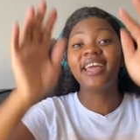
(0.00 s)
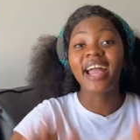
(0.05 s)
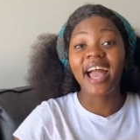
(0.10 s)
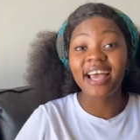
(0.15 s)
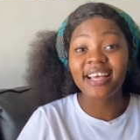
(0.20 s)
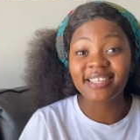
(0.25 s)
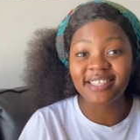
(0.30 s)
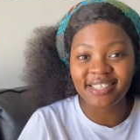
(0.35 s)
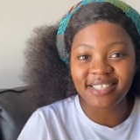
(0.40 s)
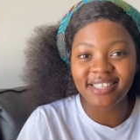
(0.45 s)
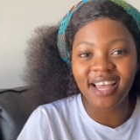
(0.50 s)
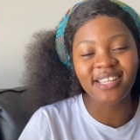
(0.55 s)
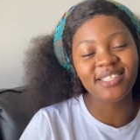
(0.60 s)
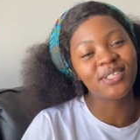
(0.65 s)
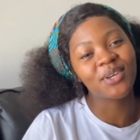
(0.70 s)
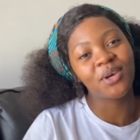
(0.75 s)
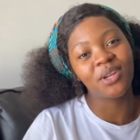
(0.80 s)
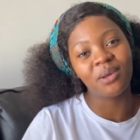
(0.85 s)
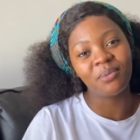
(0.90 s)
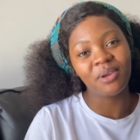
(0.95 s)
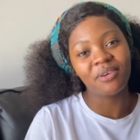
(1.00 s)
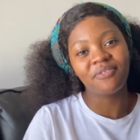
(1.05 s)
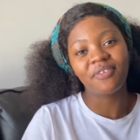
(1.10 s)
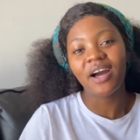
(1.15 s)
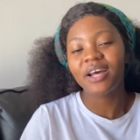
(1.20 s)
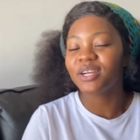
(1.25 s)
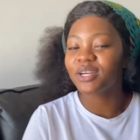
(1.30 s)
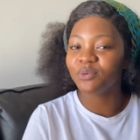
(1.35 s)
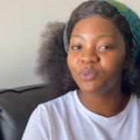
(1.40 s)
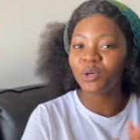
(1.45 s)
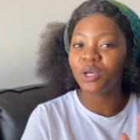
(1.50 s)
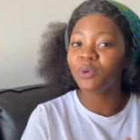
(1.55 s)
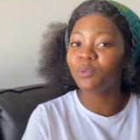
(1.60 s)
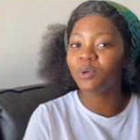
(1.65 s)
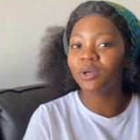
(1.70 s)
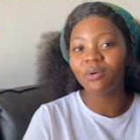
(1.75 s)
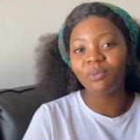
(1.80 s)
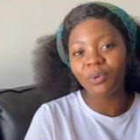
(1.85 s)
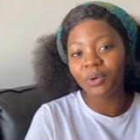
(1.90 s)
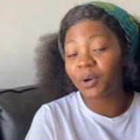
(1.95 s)
guys, it's gonna be fun. We,
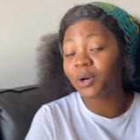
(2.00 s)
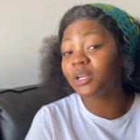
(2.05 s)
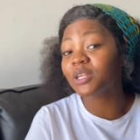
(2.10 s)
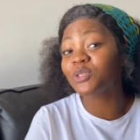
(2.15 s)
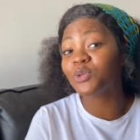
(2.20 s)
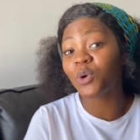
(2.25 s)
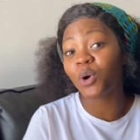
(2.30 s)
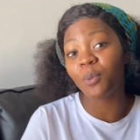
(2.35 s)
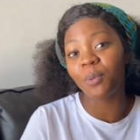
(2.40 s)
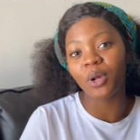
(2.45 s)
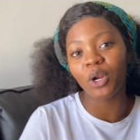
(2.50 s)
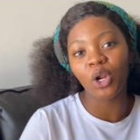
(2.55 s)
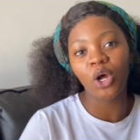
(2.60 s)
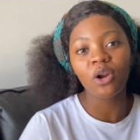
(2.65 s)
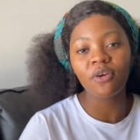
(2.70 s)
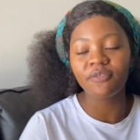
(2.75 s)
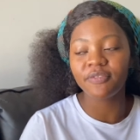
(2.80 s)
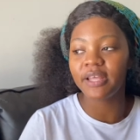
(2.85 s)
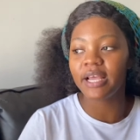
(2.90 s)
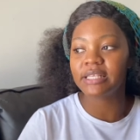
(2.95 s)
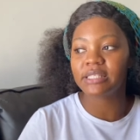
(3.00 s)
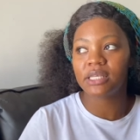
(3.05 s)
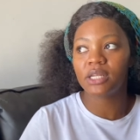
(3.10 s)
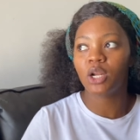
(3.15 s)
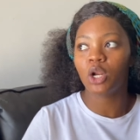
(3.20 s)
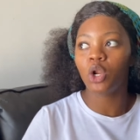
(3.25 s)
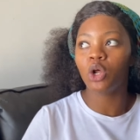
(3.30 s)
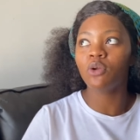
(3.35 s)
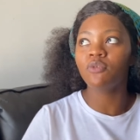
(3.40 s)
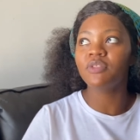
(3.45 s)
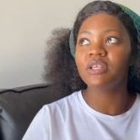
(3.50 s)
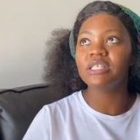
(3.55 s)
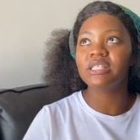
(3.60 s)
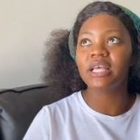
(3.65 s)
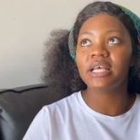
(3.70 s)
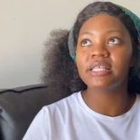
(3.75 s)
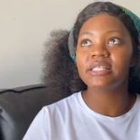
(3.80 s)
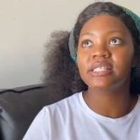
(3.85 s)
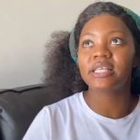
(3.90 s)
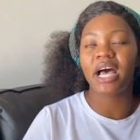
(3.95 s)
we, we're gonna talk about a lot of things, and a lot of these
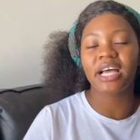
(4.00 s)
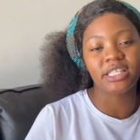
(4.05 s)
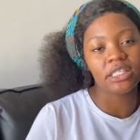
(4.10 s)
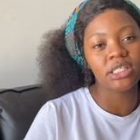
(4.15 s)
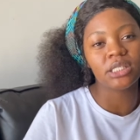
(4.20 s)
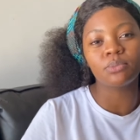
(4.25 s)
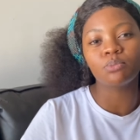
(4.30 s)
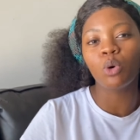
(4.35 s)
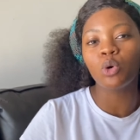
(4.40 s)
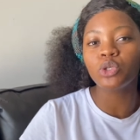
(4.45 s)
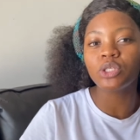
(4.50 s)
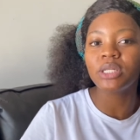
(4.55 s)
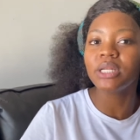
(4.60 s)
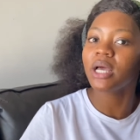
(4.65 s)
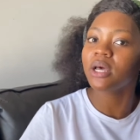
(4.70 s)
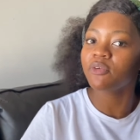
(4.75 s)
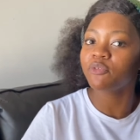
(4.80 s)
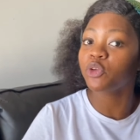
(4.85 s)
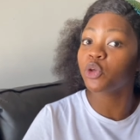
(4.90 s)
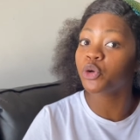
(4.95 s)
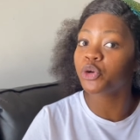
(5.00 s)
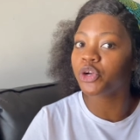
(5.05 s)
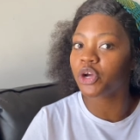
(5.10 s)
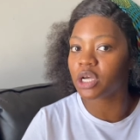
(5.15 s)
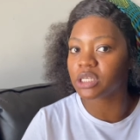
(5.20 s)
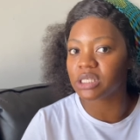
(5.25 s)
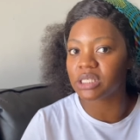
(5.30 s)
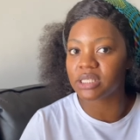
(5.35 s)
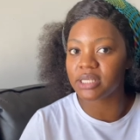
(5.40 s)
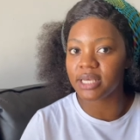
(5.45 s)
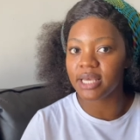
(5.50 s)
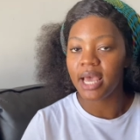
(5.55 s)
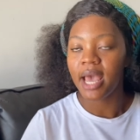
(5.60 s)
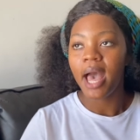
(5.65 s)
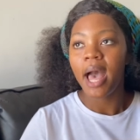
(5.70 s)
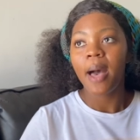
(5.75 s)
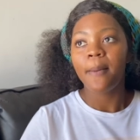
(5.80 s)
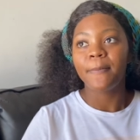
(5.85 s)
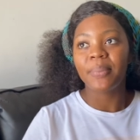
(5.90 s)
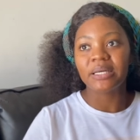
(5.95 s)
things are just mostly out of curiosity,
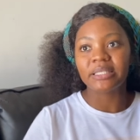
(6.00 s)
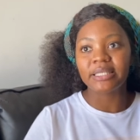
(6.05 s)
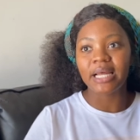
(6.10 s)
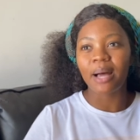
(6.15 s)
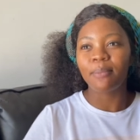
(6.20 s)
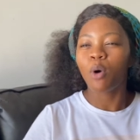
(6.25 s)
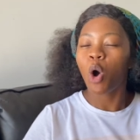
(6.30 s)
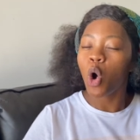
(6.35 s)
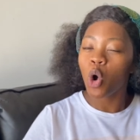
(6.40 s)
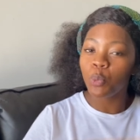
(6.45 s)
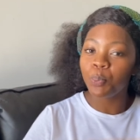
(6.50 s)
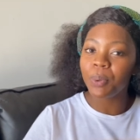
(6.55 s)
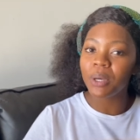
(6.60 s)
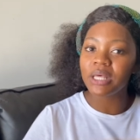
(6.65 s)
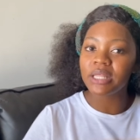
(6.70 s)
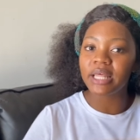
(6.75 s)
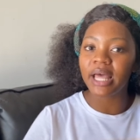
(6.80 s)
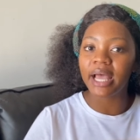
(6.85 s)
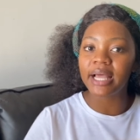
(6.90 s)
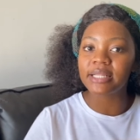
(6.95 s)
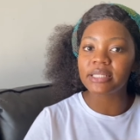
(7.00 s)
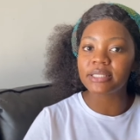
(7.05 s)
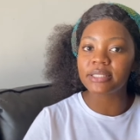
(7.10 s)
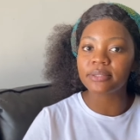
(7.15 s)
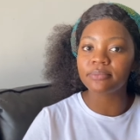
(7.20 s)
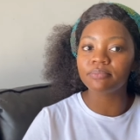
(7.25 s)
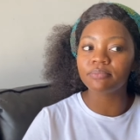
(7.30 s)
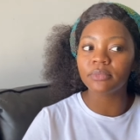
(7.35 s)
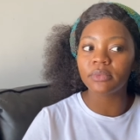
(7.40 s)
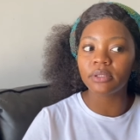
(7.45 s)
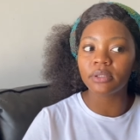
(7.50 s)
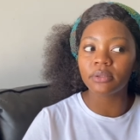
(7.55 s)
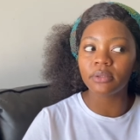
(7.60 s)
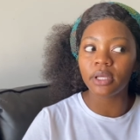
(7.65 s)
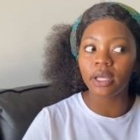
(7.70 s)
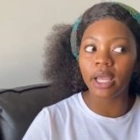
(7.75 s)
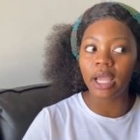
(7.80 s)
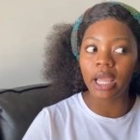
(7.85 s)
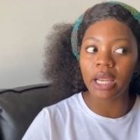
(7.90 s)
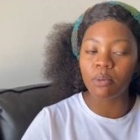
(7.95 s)
but I'm hoping that
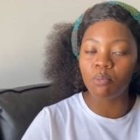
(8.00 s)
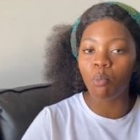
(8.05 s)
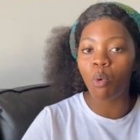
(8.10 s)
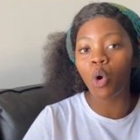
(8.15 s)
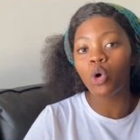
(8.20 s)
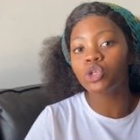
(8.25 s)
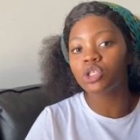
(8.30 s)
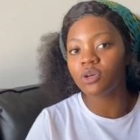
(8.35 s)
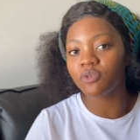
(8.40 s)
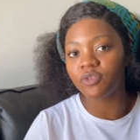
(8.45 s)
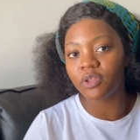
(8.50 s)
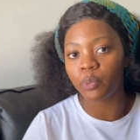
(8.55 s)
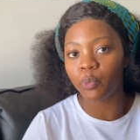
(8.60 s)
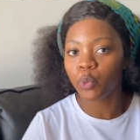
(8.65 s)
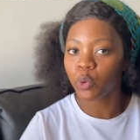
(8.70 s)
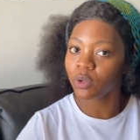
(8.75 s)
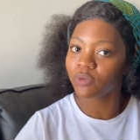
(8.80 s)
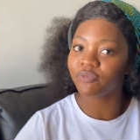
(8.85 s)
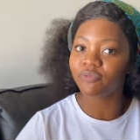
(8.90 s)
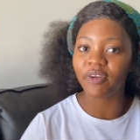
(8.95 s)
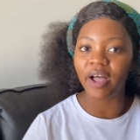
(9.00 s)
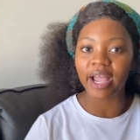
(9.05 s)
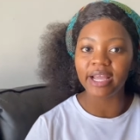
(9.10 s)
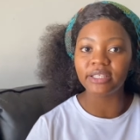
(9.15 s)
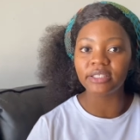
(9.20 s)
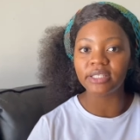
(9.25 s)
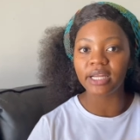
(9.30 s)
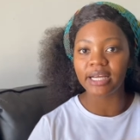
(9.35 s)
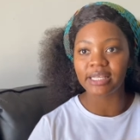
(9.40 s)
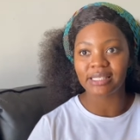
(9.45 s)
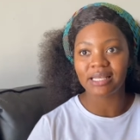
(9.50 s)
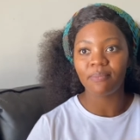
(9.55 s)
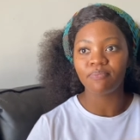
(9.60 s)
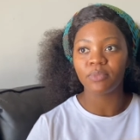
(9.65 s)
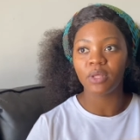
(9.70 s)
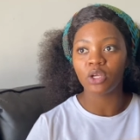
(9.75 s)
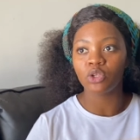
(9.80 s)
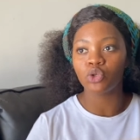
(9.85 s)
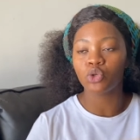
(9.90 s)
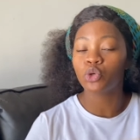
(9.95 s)
in most of them we'll find like
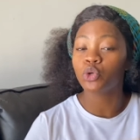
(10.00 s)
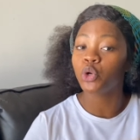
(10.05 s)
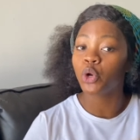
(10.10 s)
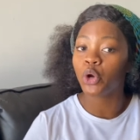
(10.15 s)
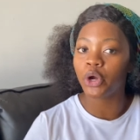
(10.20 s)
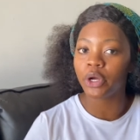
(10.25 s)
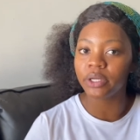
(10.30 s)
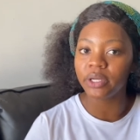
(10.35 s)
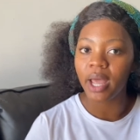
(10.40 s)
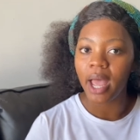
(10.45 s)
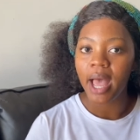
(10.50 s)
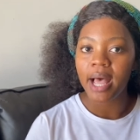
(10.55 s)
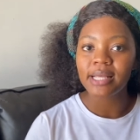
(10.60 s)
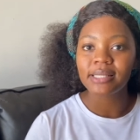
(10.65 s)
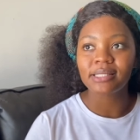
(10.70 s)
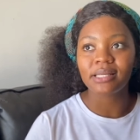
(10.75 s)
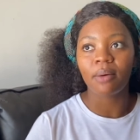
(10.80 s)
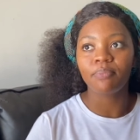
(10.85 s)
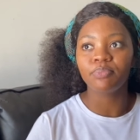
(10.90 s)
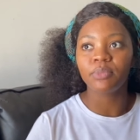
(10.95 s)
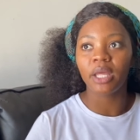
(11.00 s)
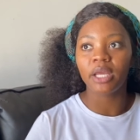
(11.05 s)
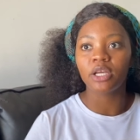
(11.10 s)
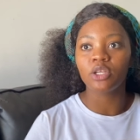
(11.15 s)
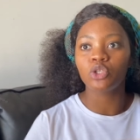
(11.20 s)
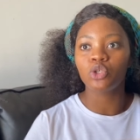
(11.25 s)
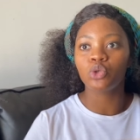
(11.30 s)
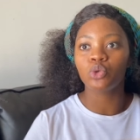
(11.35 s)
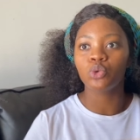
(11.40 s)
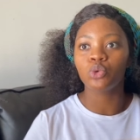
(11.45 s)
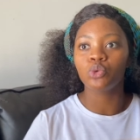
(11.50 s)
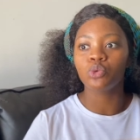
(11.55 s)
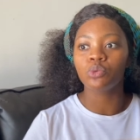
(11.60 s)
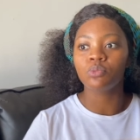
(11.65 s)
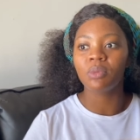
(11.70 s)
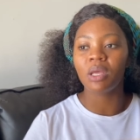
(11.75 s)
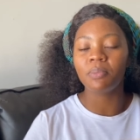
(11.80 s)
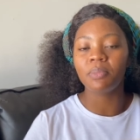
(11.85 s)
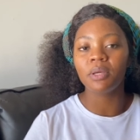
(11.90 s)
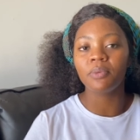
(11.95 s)
something to learn, something to
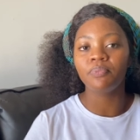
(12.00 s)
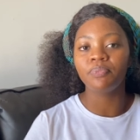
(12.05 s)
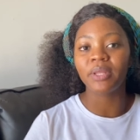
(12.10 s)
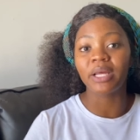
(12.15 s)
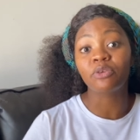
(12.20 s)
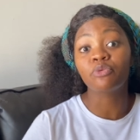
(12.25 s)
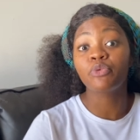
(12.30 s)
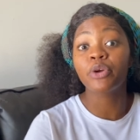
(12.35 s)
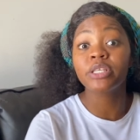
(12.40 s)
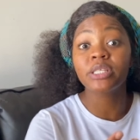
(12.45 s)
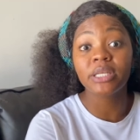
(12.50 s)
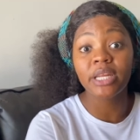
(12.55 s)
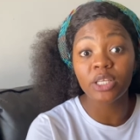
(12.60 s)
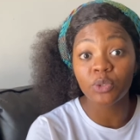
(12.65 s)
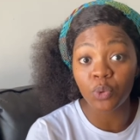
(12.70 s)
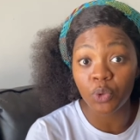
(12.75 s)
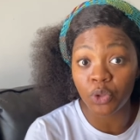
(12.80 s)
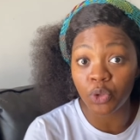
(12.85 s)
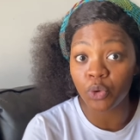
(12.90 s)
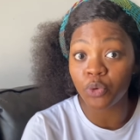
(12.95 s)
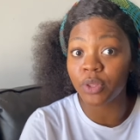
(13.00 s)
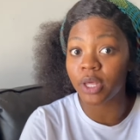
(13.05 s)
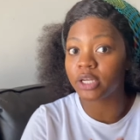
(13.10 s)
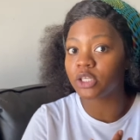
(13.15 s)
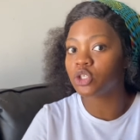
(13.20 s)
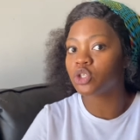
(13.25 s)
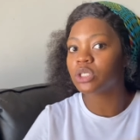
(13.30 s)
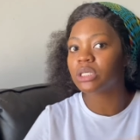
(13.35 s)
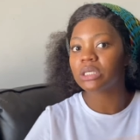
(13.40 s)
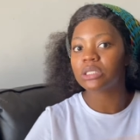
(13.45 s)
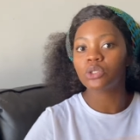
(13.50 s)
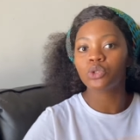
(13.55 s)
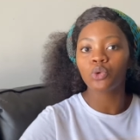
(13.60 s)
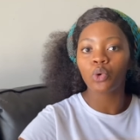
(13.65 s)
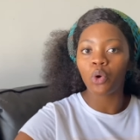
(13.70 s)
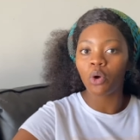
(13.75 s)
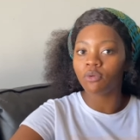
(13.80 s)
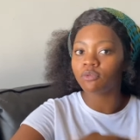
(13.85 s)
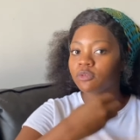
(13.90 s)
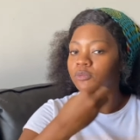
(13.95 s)
maybe that resonates with you, that you can sort
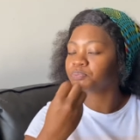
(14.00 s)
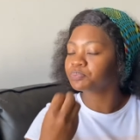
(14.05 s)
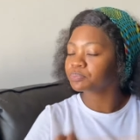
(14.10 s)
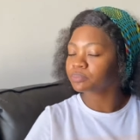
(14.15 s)
of